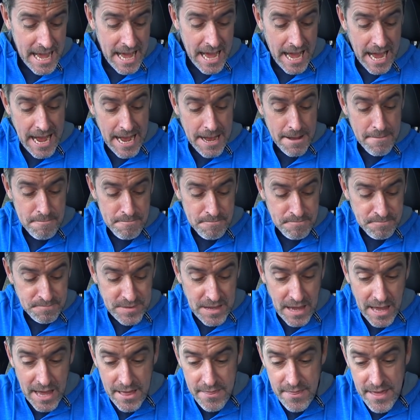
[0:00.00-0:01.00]
And
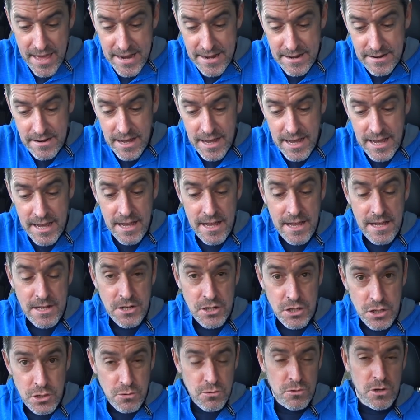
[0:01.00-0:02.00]
then a
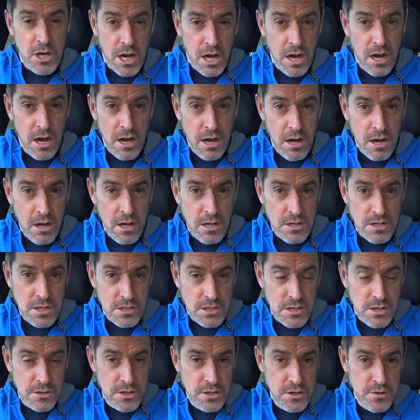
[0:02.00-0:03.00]
new car
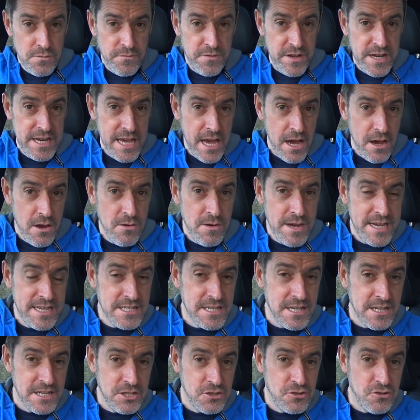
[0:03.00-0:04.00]
video is
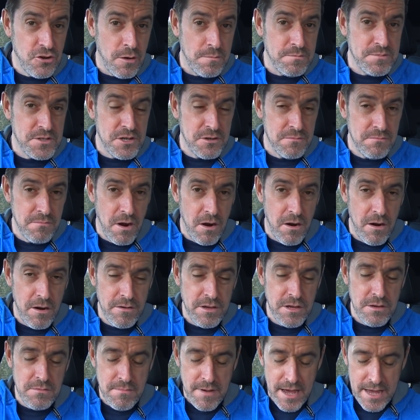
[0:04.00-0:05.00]
going to drop tomorrow.
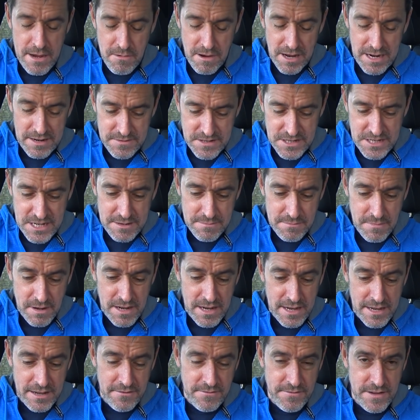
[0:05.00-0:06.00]
You may well have seen
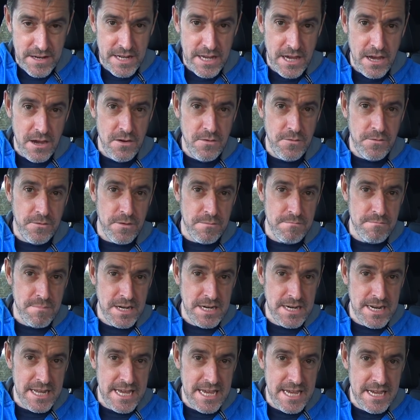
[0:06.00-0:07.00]
my video from
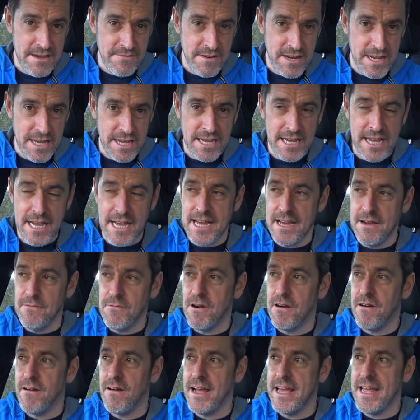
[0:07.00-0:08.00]
Monday evening
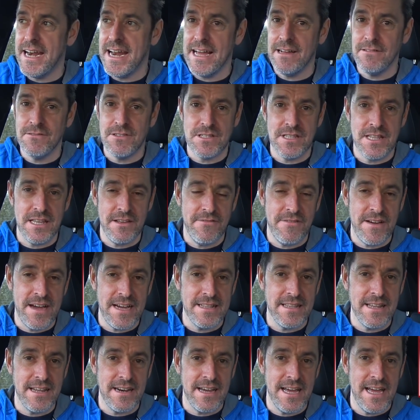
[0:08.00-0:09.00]
where I announced the
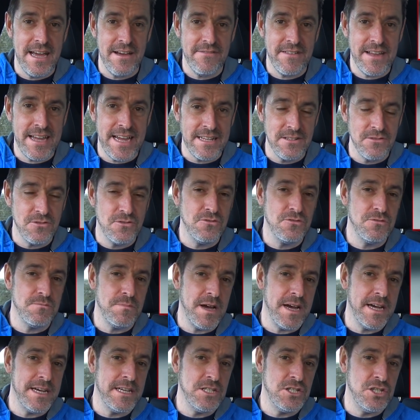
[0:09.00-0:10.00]
fact that I have cancelled
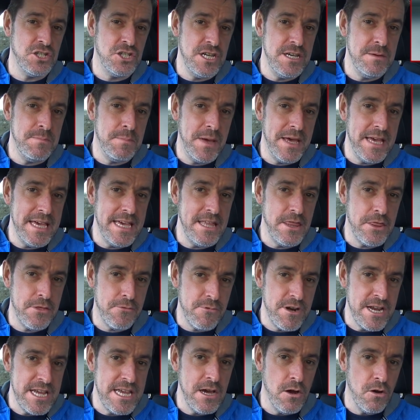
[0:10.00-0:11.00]
my
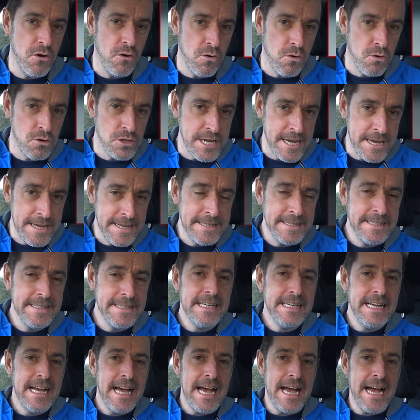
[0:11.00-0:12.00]
GP3 order.
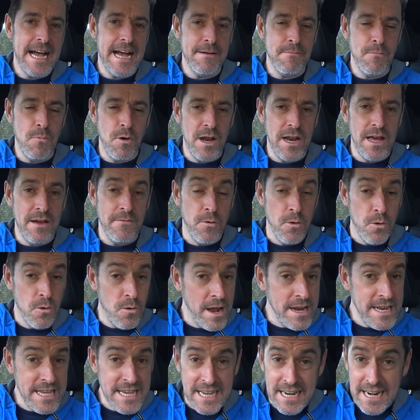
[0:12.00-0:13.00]
Well, I've
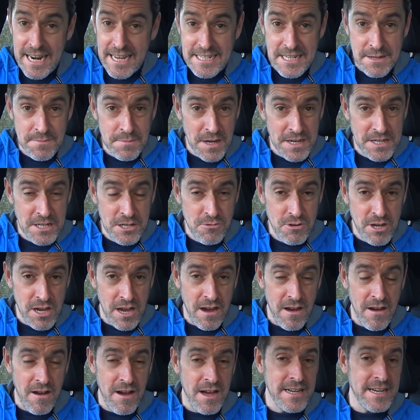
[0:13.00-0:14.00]
already collected my new
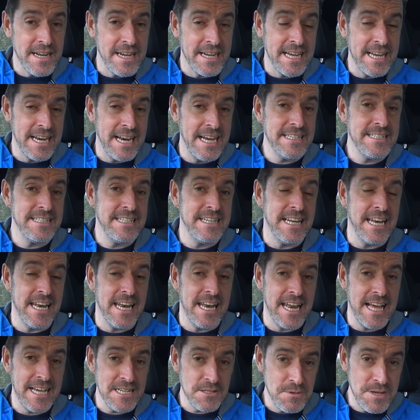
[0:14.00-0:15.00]
car and I collected it
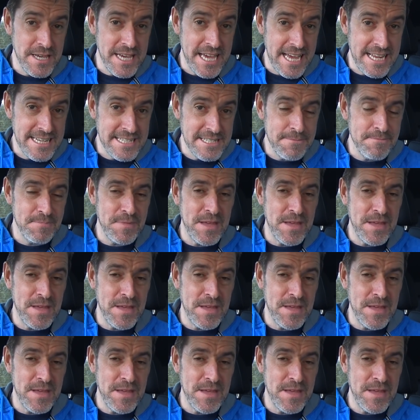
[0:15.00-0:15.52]
last weekend.